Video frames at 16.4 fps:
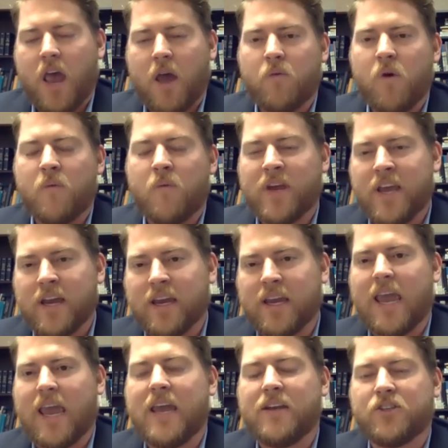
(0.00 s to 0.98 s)
and when we
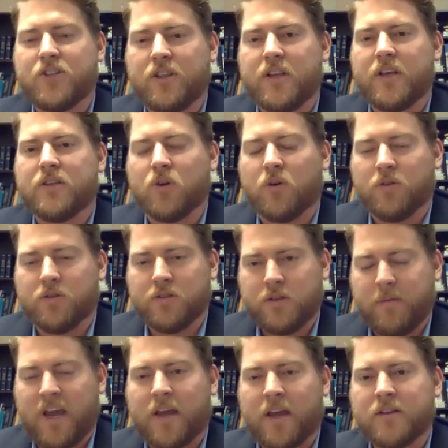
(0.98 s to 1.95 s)
engage in these old
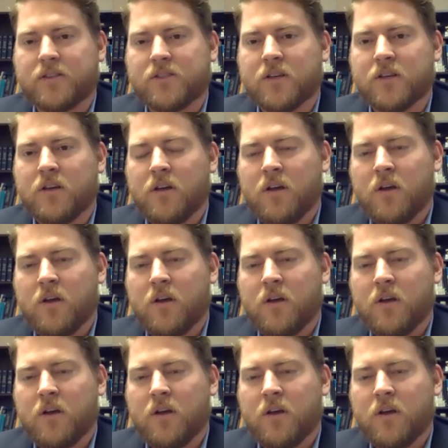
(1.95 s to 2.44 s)
debates.